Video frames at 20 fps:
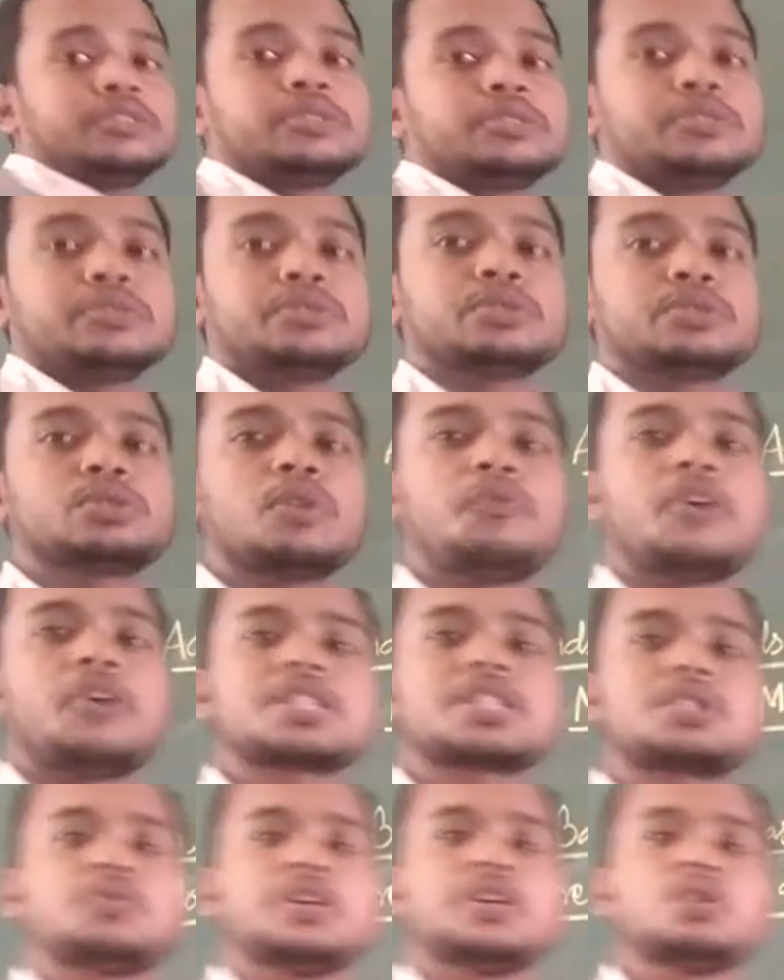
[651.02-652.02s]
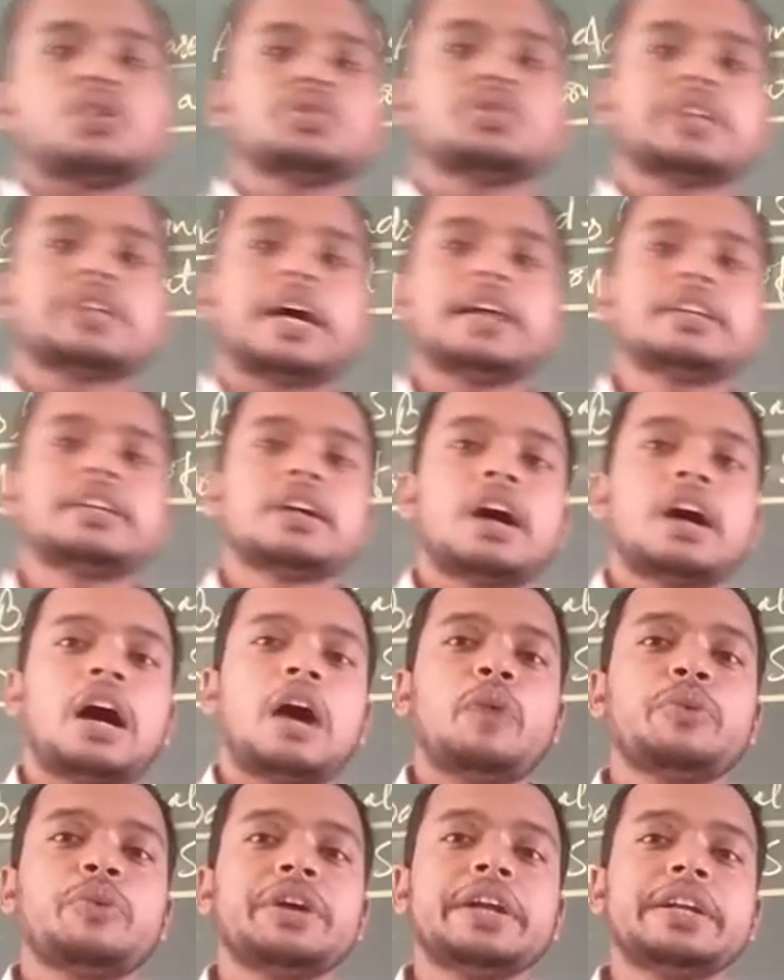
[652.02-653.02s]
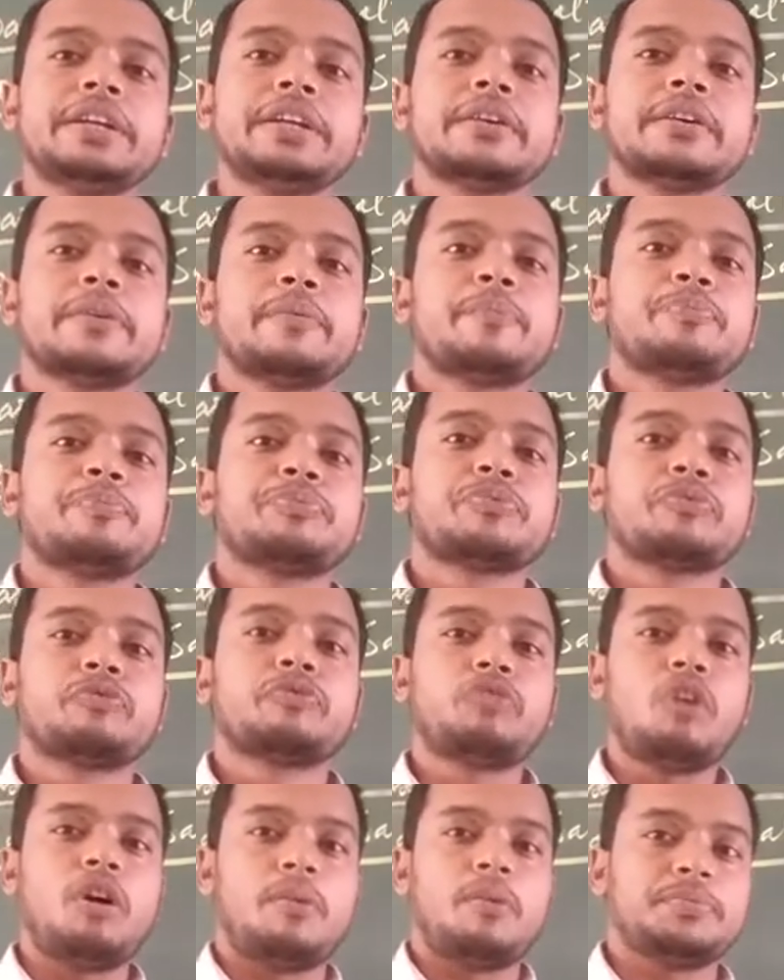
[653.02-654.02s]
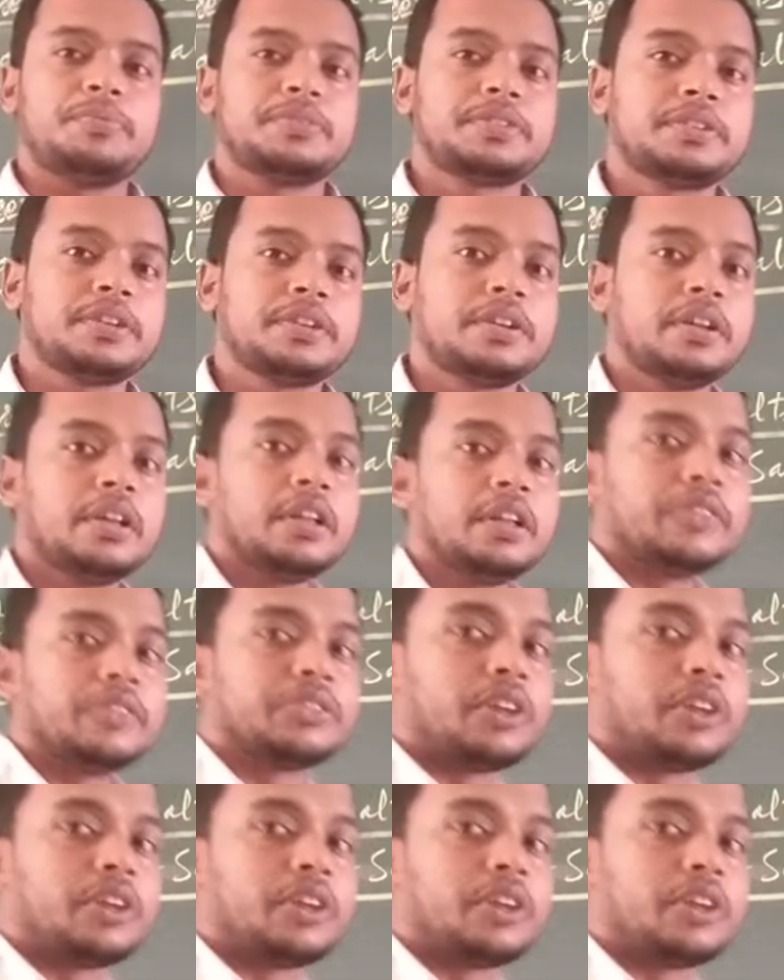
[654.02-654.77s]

So, first we know that how it formed.